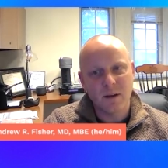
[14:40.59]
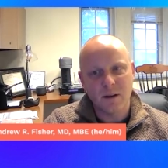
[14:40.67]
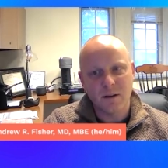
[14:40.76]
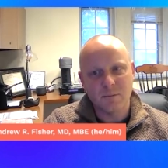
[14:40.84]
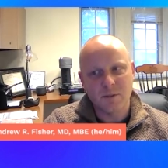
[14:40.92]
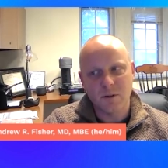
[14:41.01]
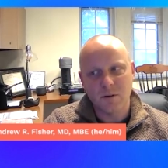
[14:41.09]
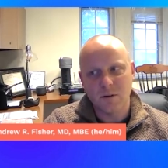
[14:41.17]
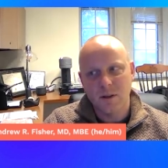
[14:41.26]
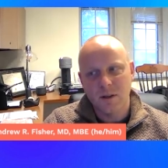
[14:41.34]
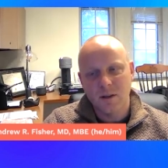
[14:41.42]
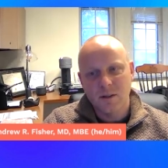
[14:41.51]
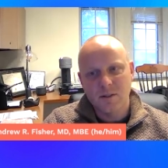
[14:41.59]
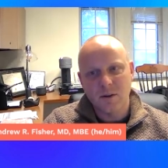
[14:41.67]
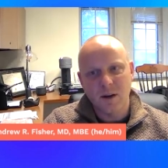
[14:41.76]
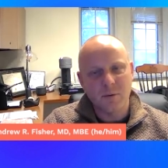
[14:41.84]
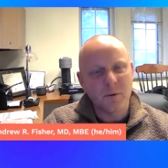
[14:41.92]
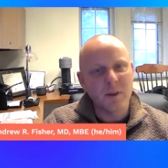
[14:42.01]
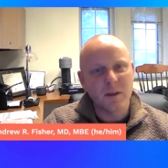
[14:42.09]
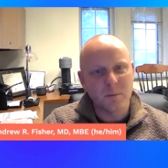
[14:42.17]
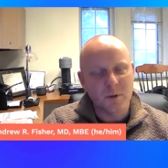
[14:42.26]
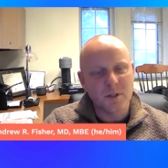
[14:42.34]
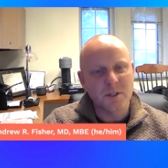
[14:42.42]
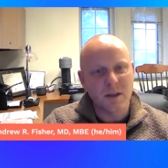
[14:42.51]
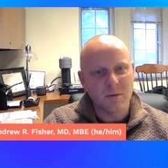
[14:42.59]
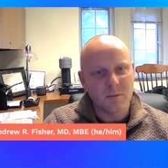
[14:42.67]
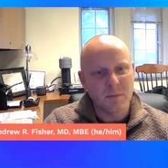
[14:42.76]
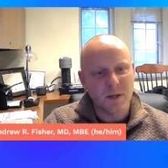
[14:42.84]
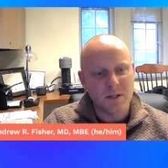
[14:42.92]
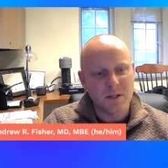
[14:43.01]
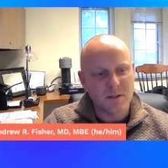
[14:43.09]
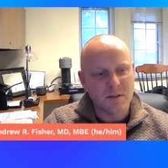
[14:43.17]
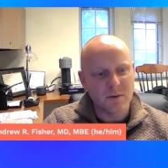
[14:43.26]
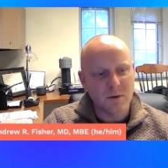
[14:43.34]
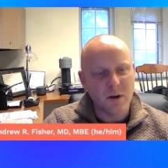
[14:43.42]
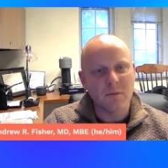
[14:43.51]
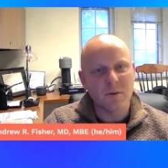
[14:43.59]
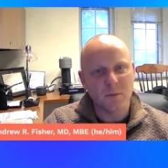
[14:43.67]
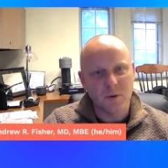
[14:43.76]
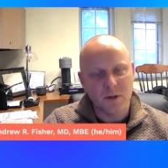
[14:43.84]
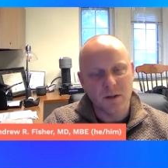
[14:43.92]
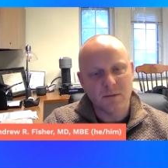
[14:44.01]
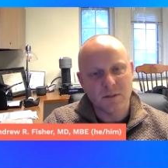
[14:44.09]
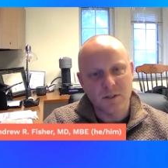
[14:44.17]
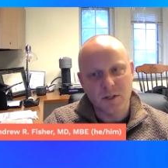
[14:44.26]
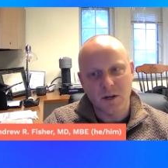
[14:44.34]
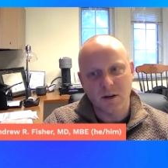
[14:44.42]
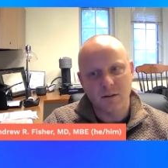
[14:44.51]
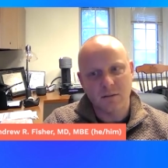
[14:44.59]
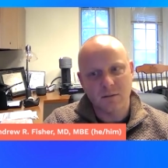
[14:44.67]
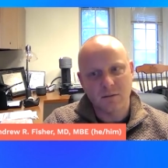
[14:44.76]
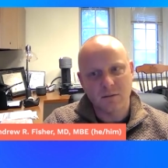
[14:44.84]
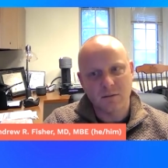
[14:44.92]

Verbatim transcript: Um, so, so I really appreciate when patients feel comfortable enough to share